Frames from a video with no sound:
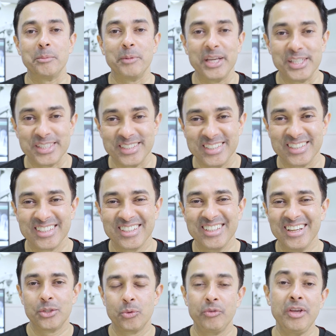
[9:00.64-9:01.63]
the patient.
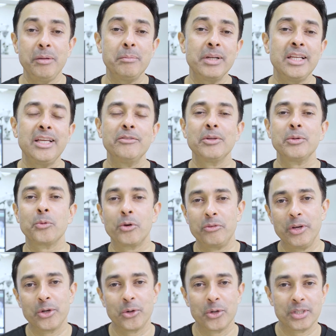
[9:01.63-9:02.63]
So we believe in
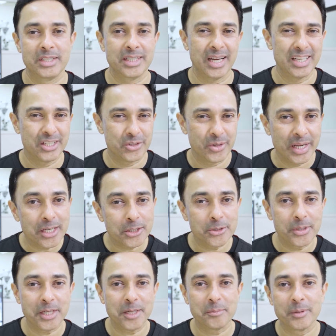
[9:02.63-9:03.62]
what we call
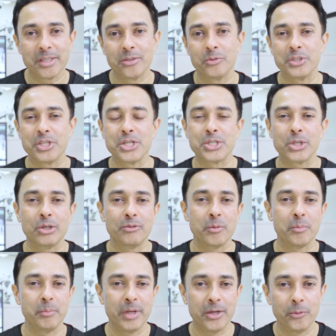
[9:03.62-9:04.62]
titrated treatment, which is sort of
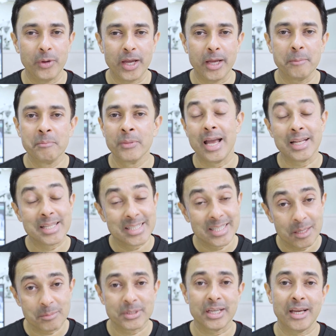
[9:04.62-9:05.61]
a midway and
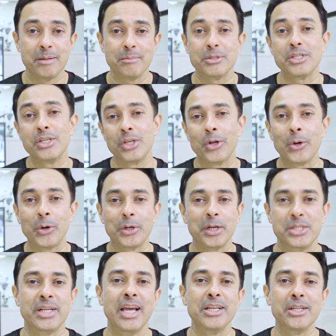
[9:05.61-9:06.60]
sometimes
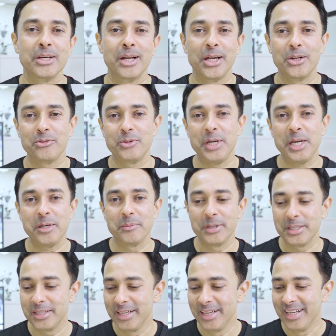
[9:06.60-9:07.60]
not a standard line of
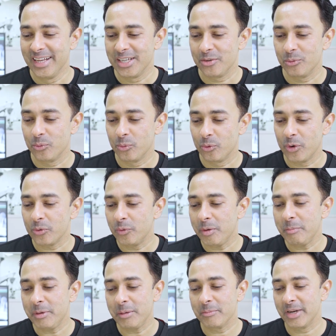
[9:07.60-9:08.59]
treatment. What
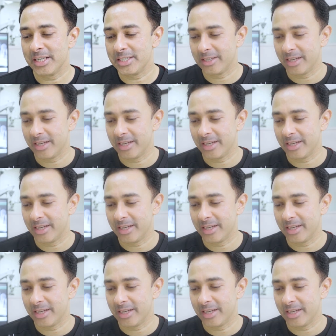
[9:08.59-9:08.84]
we mean by